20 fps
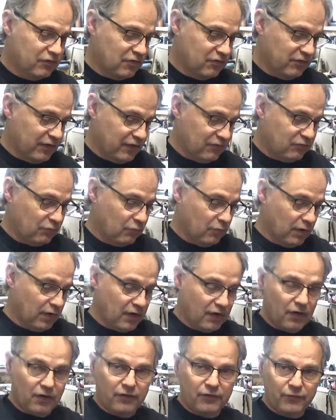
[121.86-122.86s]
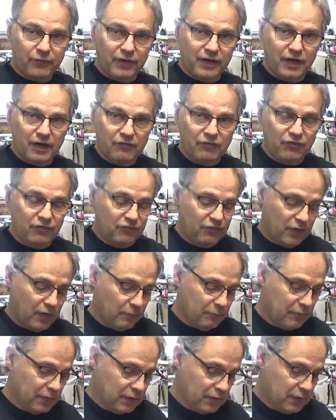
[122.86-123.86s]
because that's really hard to recover
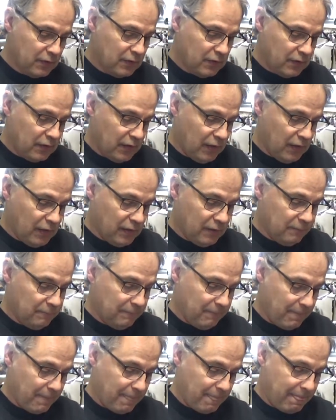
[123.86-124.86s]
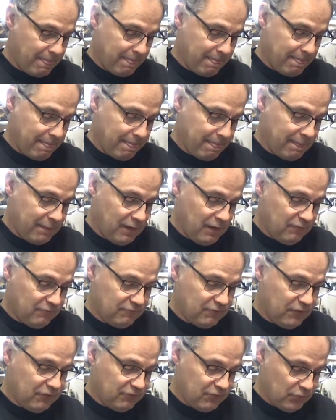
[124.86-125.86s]
from um,
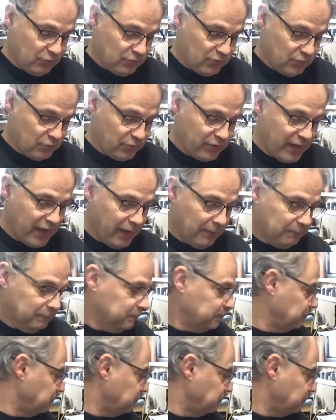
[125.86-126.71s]
if, if you do that.